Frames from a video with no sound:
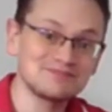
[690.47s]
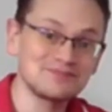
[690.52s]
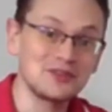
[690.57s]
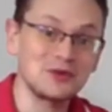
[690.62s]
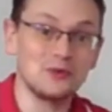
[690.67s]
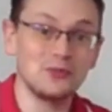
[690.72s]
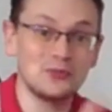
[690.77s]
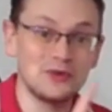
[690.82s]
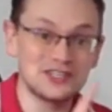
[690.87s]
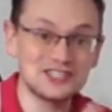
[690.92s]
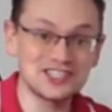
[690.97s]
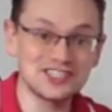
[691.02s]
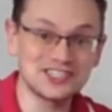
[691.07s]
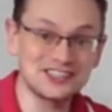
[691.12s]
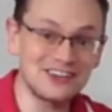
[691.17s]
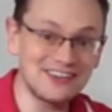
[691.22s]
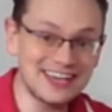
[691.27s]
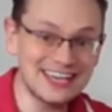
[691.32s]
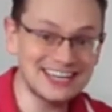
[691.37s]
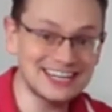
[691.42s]
which is
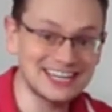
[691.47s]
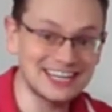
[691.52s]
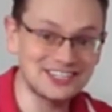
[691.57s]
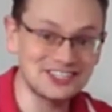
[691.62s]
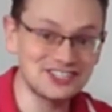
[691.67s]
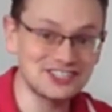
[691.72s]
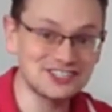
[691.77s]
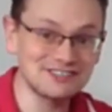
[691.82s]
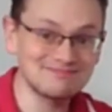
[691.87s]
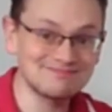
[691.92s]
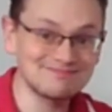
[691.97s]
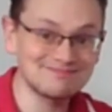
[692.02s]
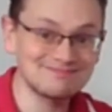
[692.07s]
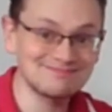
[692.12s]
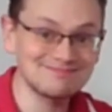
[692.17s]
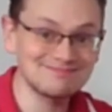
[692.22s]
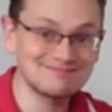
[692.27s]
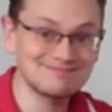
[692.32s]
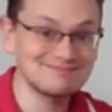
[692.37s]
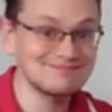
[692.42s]
not English.
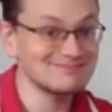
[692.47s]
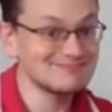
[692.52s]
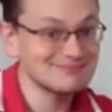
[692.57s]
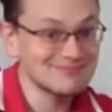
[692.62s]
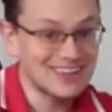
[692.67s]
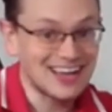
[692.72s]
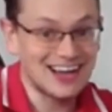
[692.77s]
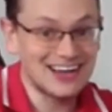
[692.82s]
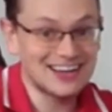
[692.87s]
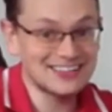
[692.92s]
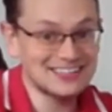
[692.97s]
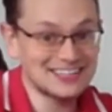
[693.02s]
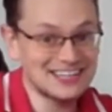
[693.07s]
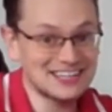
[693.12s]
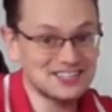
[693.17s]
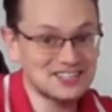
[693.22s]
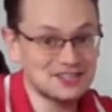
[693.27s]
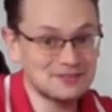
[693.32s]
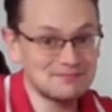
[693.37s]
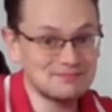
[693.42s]
I think
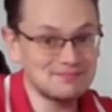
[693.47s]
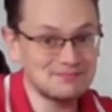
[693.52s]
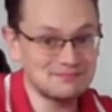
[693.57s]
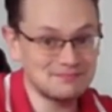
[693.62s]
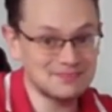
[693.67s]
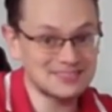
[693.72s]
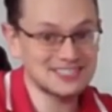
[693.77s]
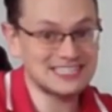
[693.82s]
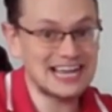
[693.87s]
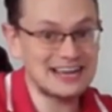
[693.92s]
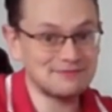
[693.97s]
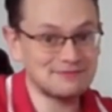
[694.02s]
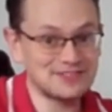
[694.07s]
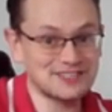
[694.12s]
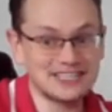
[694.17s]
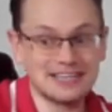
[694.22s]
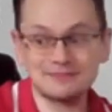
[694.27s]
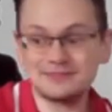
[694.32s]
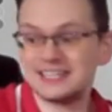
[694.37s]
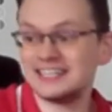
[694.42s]
that could stand for
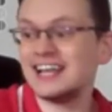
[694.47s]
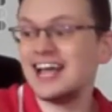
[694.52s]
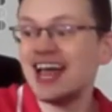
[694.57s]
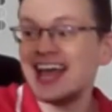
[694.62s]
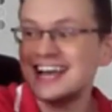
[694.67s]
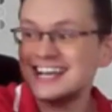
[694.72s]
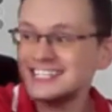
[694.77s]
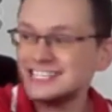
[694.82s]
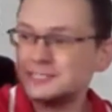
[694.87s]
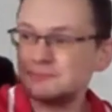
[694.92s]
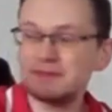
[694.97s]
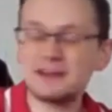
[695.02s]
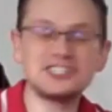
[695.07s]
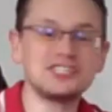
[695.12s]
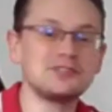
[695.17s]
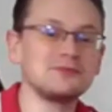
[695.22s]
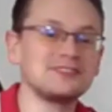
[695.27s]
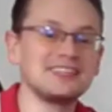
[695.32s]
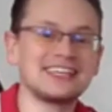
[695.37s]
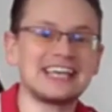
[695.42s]
something, especially
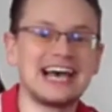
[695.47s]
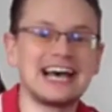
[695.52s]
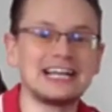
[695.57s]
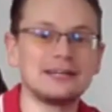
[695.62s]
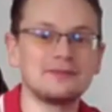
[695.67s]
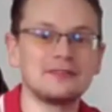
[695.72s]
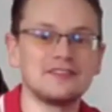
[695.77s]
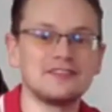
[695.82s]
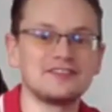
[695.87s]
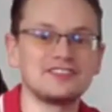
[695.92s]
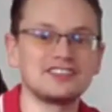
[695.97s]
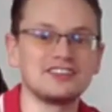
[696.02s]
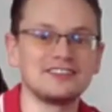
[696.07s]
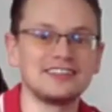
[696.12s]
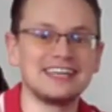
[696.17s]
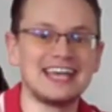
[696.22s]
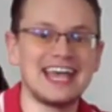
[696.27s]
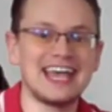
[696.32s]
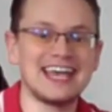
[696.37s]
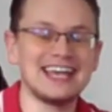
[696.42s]
with the calibre of song
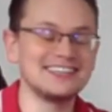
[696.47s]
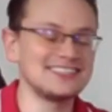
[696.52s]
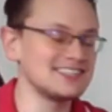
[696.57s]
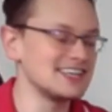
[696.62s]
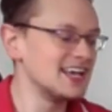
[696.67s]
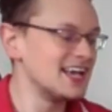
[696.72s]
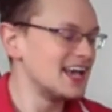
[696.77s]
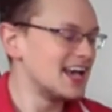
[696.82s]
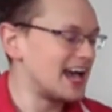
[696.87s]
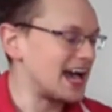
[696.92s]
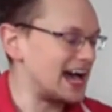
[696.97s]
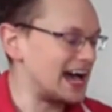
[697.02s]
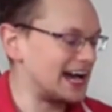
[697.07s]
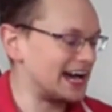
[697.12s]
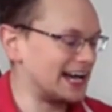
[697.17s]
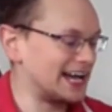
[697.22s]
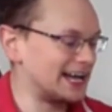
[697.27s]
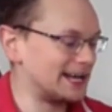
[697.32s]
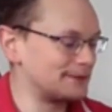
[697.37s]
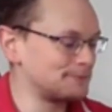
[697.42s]
it is,
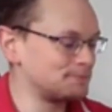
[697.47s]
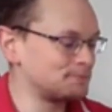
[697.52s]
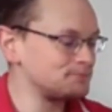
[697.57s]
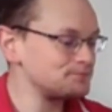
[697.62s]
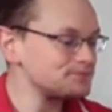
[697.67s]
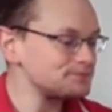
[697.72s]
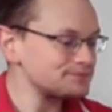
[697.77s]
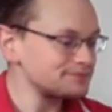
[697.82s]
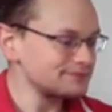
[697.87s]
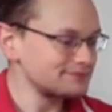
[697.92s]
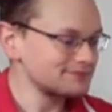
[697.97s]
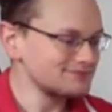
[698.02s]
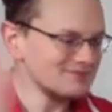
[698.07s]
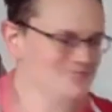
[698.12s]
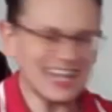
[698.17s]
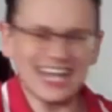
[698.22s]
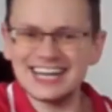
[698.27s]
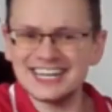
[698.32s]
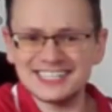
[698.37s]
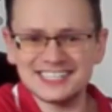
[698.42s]
and
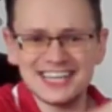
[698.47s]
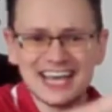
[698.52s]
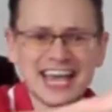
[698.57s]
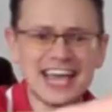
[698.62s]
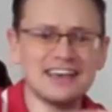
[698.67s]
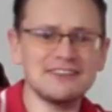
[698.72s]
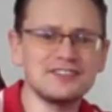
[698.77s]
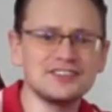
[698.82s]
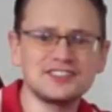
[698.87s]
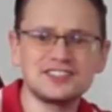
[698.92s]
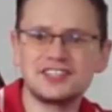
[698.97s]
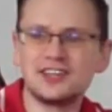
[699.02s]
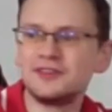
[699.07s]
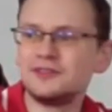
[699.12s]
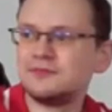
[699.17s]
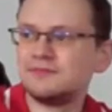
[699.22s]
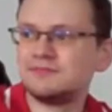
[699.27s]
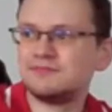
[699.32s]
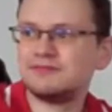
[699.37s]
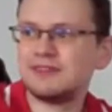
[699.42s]
it's ever so
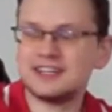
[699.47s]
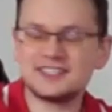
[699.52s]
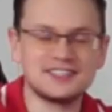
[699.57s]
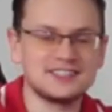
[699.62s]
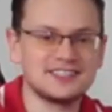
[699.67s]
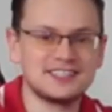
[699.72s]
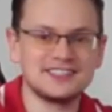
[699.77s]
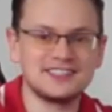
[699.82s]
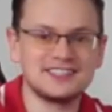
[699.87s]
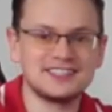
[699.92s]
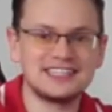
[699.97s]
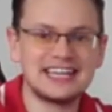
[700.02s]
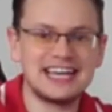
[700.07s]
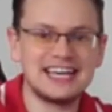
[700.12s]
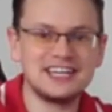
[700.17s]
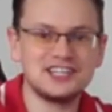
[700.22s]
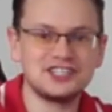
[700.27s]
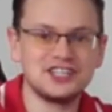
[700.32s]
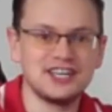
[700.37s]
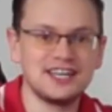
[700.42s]
present in
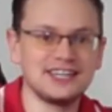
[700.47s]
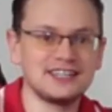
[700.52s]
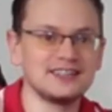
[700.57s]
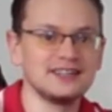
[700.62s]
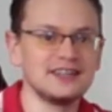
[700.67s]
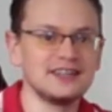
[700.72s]
staging.